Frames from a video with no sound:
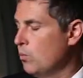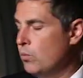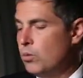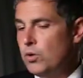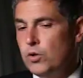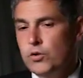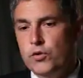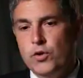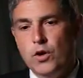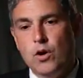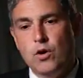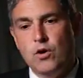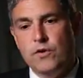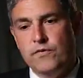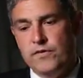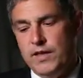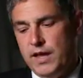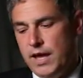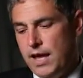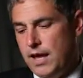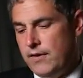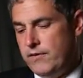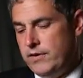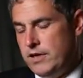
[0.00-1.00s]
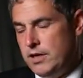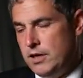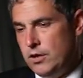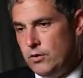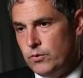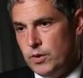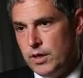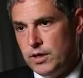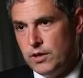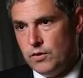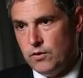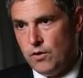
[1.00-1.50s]
we'll know if they have an
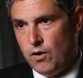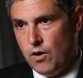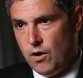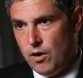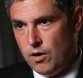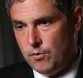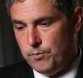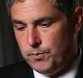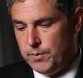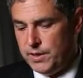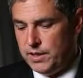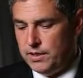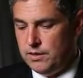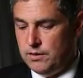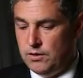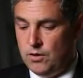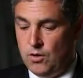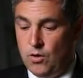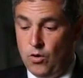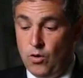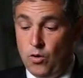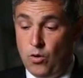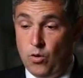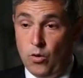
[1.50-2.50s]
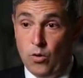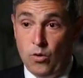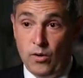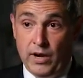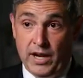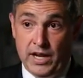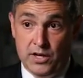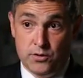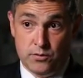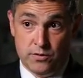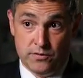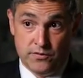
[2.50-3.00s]
irregular heartbeat or
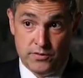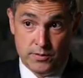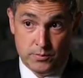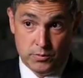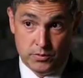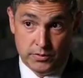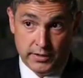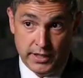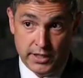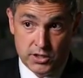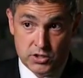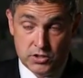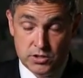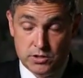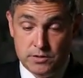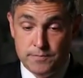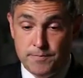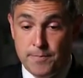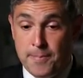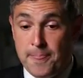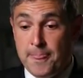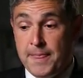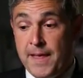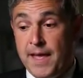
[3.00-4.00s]
atrial fibrillation